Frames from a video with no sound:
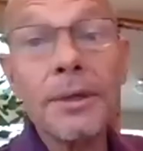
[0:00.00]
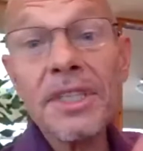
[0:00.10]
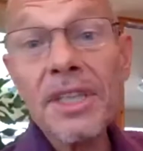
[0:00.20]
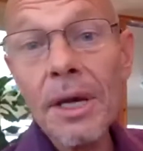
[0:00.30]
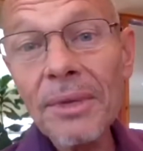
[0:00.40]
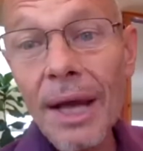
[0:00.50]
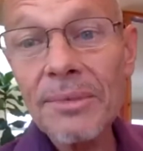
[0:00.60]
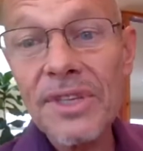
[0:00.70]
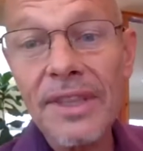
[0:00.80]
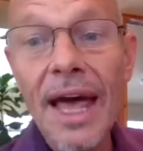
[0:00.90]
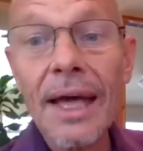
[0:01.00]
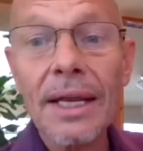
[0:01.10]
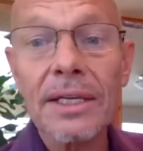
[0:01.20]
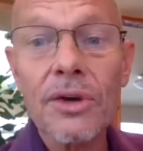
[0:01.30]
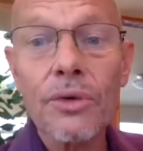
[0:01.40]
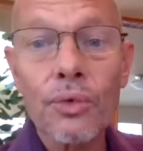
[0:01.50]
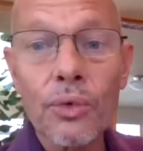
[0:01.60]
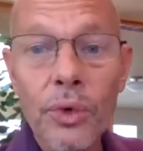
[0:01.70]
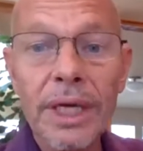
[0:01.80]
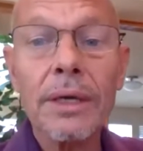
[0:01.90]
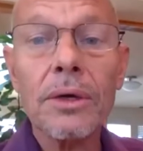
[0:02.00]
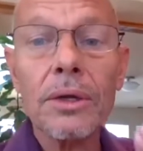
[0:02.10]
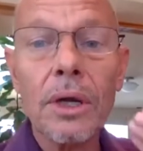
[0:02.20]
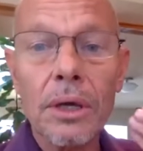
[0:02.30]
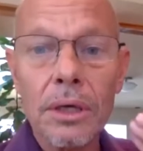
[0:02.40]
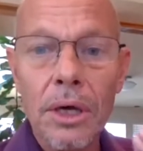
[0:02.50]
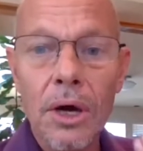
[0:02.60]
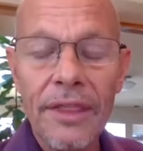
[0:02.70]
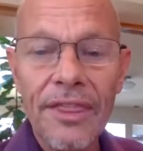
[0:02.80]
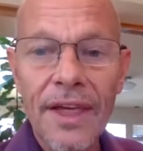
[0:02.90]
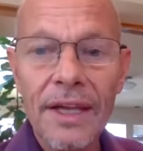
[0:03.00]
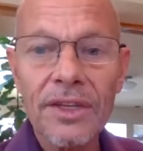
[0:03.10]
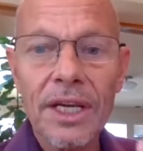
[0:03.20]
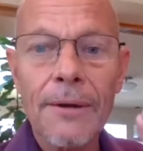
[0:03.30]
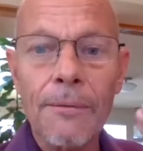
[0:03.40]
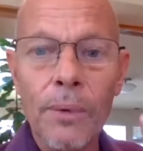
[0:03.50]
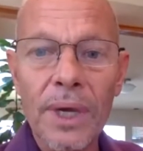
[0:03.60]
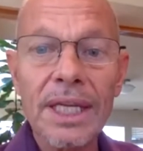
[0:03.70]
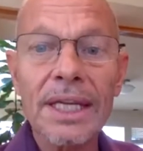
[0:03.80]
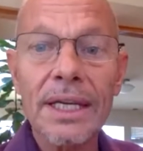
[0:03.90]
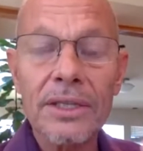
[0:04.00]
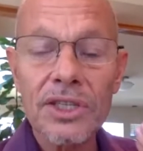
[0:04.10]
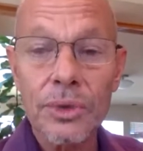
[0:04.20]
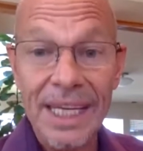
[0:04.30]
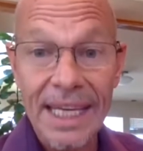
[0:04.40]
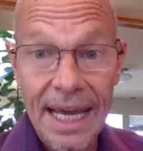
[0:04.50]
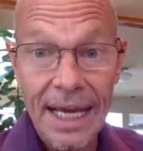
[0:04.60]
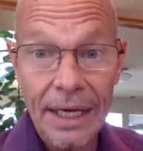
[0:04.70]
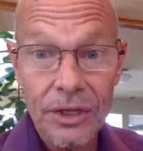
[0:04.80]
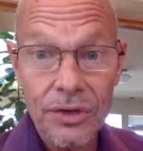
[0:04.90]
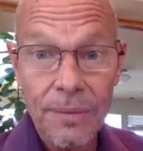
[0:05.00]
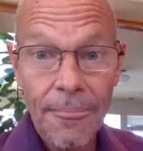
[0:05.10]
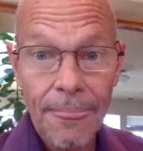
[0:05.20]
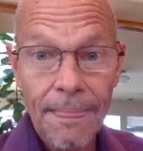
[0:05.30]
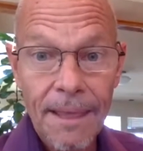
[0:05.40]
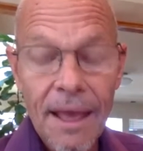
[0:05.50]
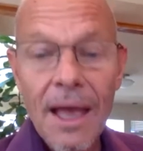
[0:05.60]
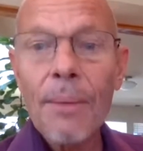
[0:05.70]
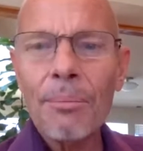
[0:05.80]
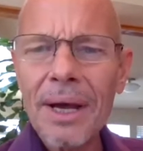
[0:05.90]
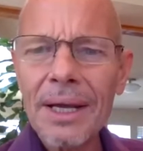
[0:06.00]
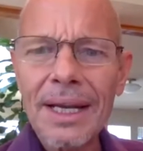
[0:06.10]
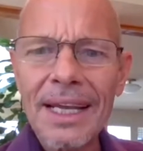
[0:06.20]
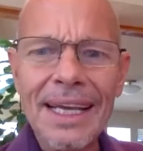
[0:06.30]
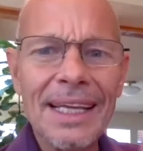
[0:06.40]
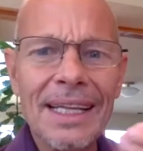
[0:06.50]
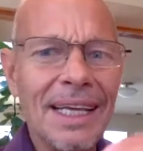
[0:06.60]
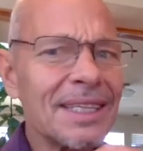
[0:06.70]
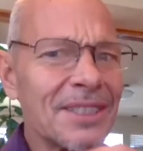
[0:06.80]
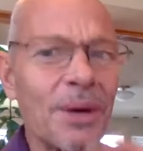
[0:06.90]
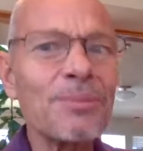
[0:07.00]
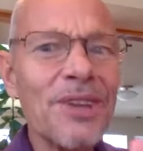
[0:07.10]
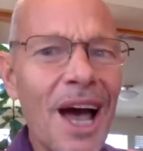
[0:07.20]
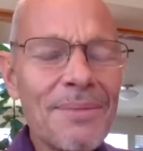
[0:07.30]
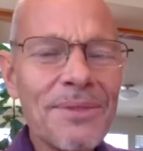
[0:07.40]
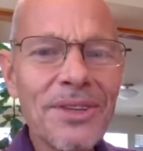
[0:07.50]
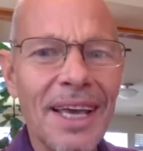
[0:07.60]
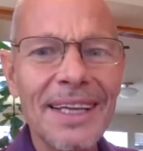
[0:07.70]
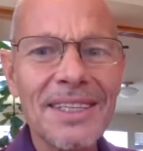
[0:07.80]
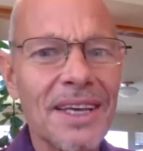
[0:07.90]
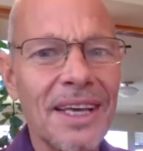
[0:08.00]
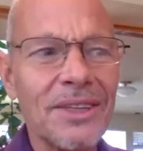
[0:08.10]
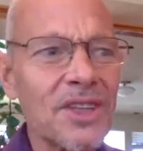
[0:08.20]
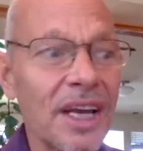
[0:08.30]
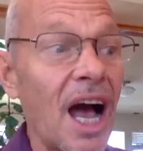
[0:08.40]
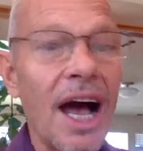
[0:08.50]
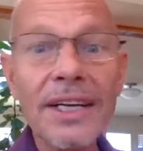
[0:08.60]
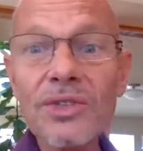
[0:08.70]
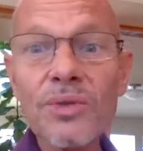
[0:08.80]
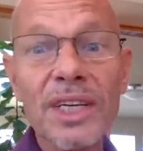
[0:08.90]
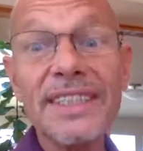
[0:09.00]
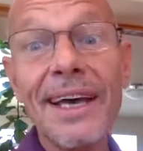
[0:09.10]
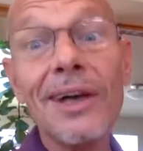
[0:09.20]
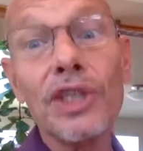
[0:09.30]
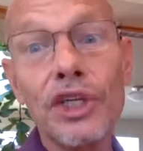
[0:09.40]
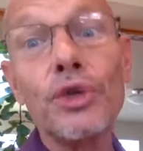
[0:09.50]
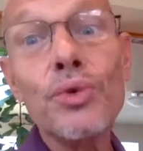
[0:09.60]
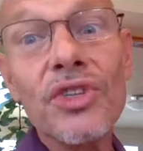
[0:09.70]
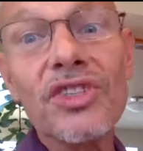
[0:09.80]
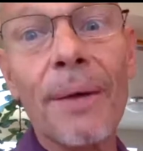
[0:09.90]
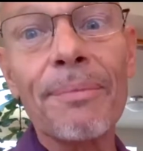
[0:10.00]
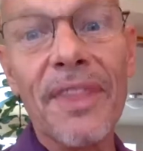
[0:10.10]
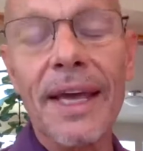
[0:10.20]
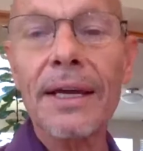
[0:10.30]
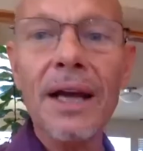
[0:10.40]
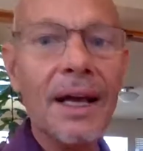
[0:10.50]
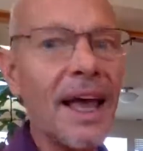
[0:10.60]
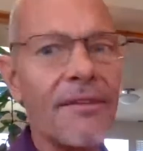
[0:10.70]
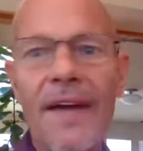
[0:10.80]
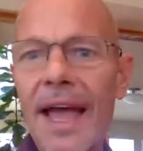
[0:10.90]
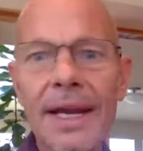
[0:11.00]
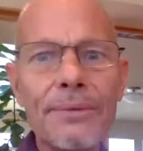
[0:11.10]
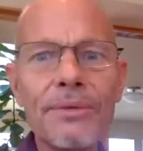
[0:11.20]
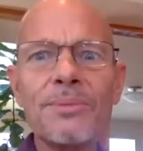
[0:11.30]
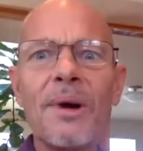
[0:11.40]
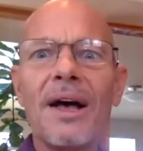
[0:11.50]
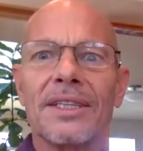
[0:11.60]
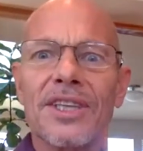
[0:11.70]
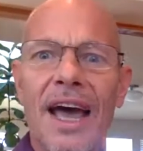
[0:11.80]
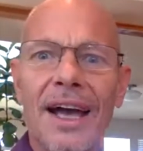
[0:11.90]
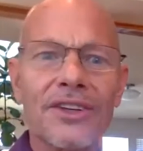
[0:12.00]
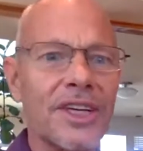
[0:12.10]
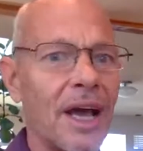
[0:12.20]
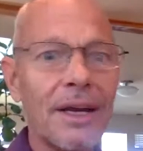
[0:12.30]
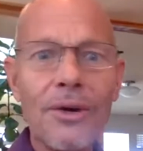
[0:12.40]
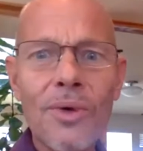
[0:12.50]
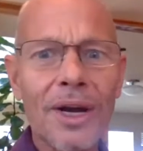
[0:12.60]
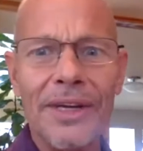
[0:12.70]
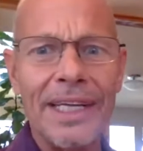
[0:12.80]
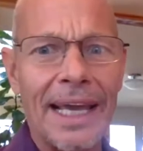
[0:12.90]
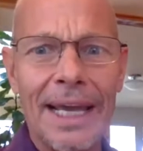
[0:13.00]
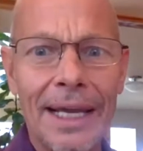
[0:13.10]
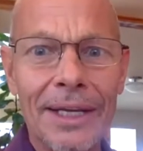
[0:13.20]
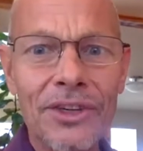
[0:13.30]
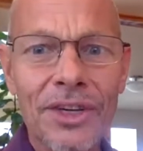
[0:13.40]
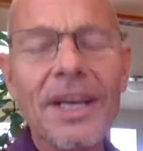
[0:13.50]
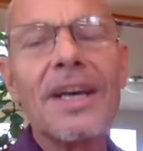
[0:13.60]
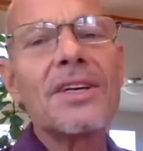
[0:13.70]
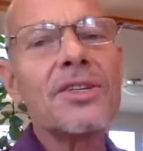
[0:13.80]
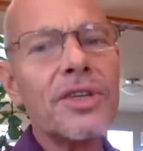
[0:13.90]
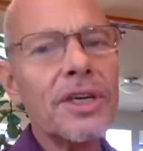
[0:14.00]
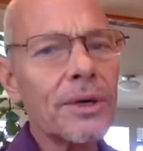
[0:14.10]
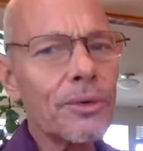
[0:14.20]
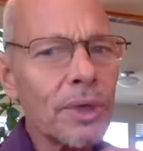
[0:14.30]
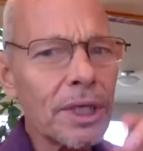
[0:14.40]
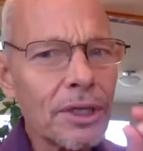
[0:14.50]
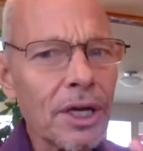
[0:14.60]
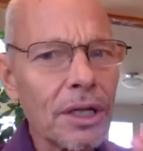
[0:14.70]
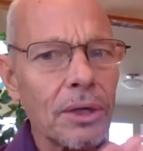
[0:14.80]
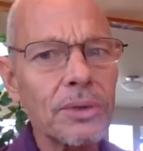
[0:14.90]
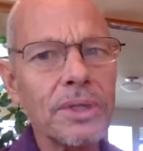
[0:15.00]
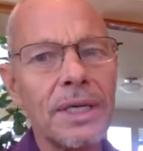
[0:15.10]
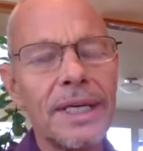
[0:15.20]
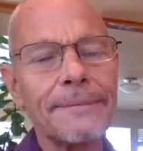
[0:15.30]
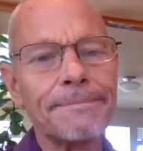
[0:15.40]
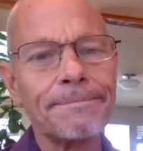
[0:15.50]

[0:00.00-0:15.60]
Sometimes that is a real, authentic willingness to engage but it, and sometimes it's it's like i just want to tell you something and not have any response actually i don't want to engage so you got to really look closely